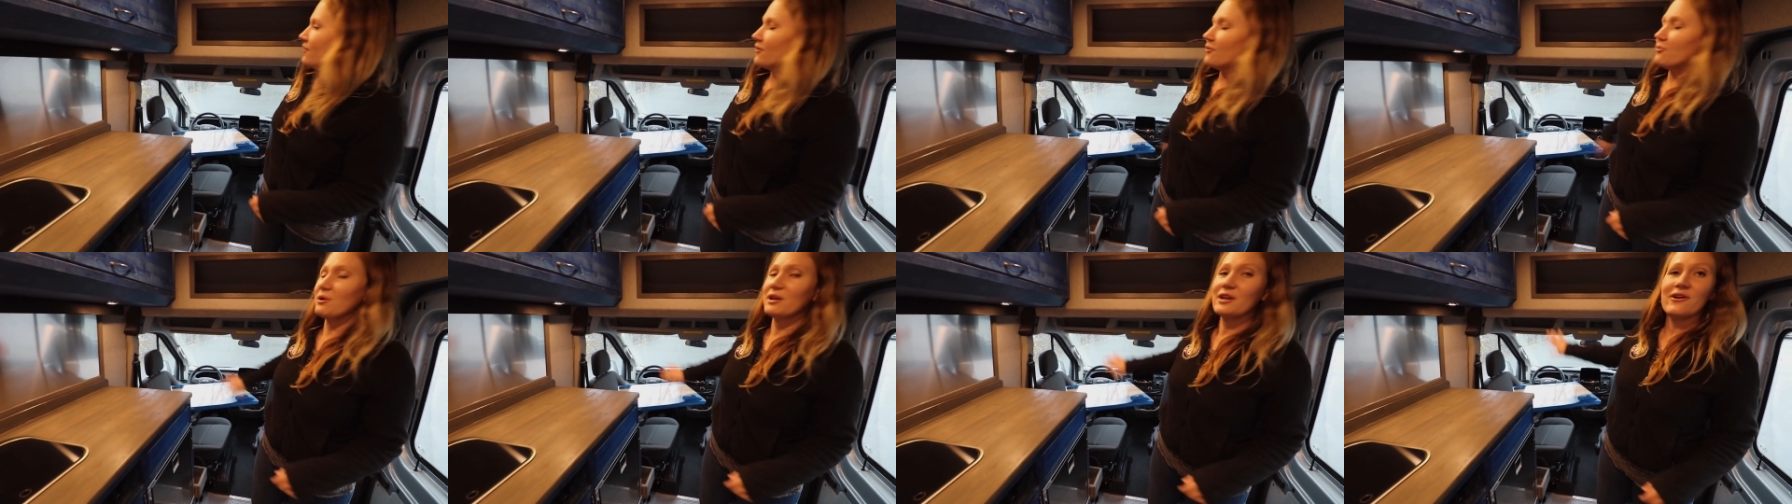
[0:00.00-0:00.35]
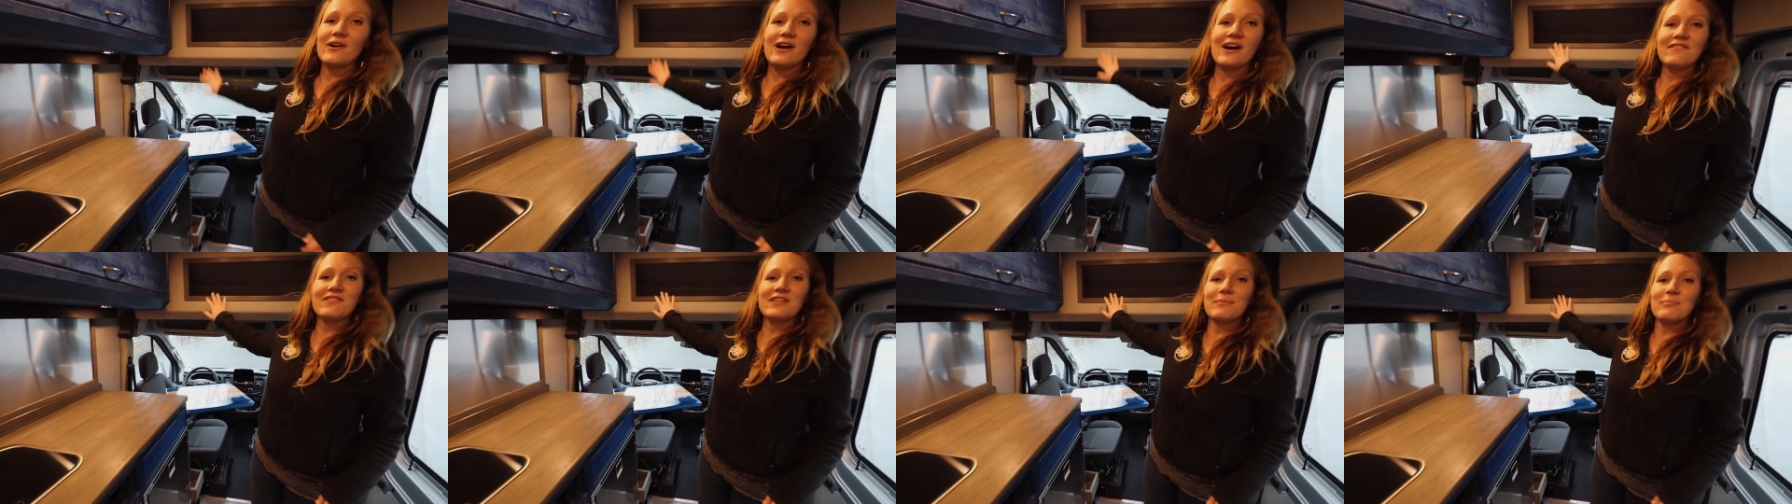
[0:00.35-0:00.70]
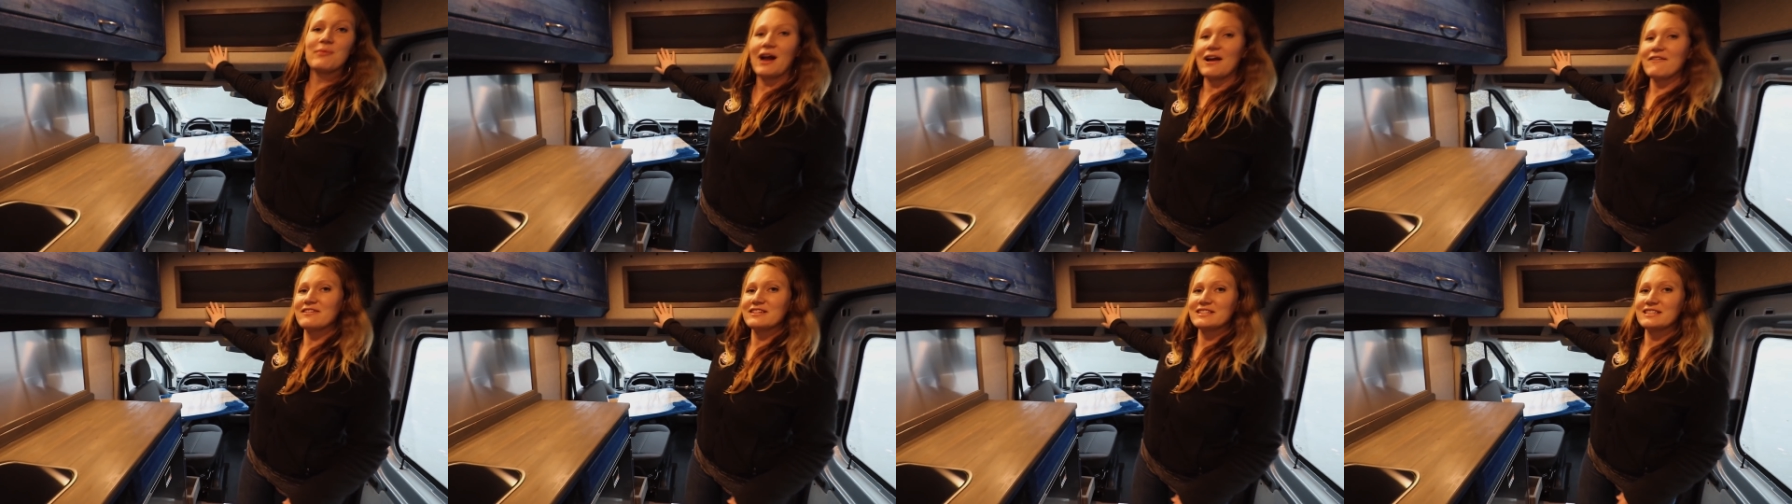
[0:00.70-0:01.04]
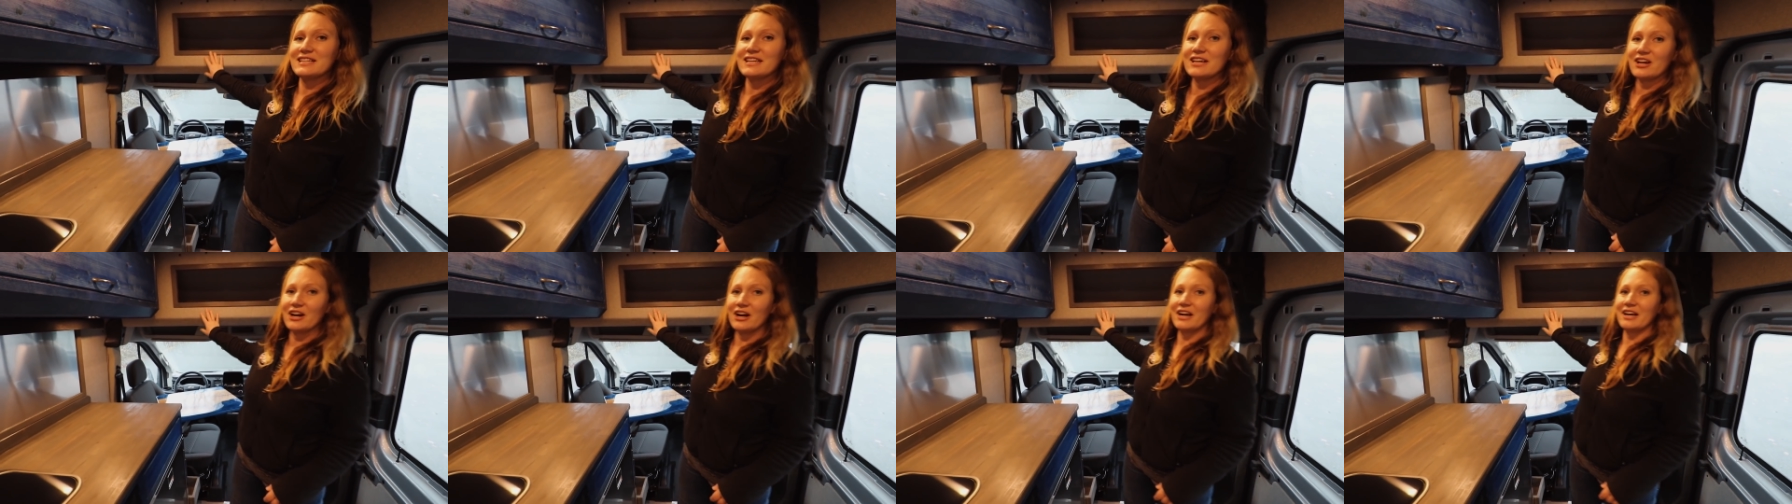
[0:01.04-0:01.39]
We don't have the
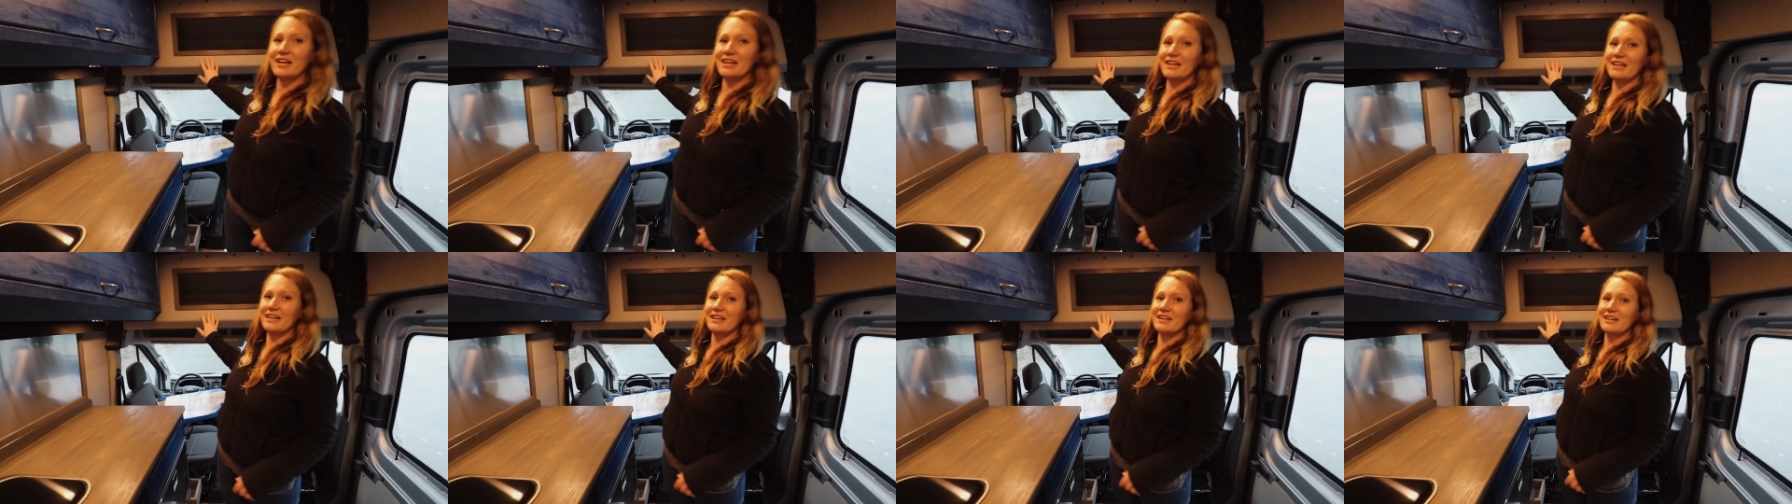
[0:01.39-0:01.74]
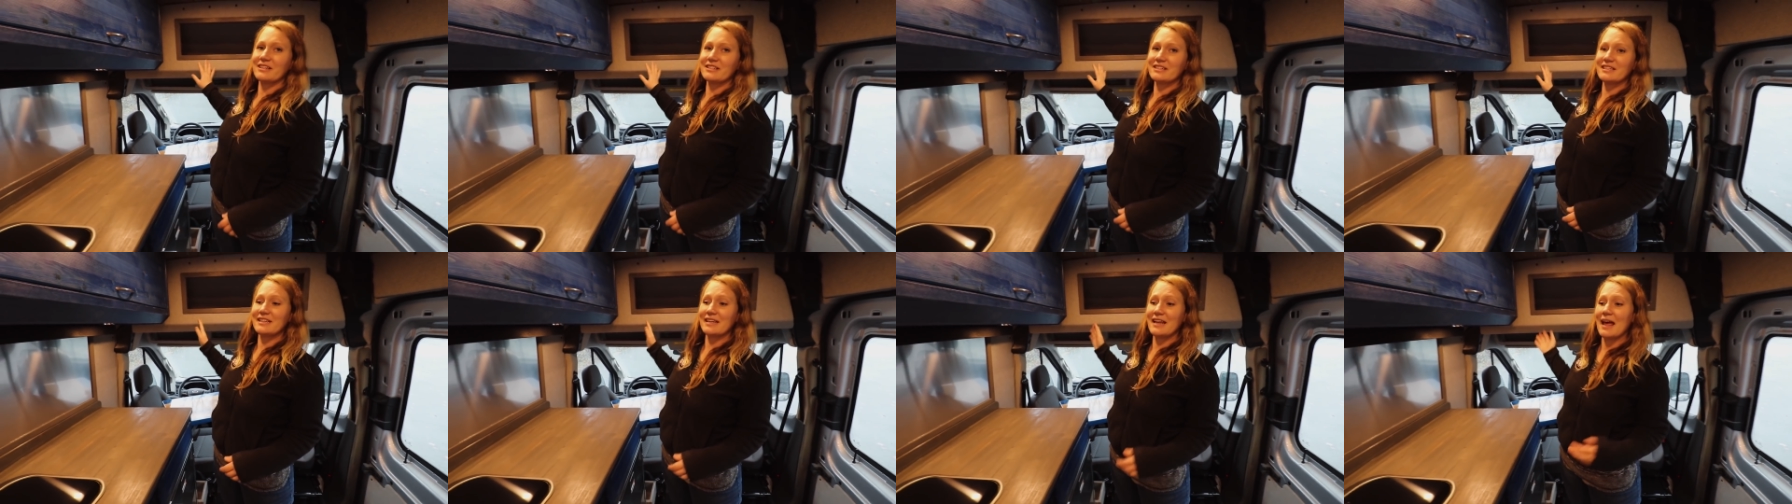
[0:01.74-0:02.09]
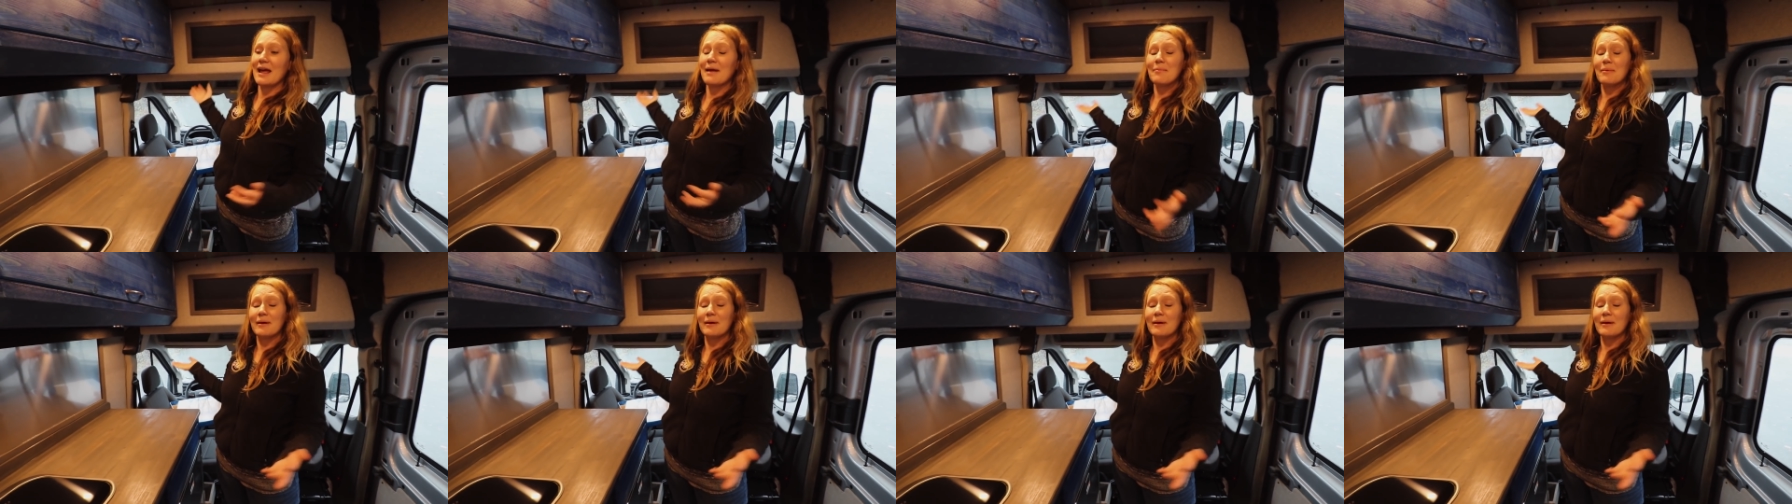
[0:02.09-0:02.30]
privacy curtain in here today,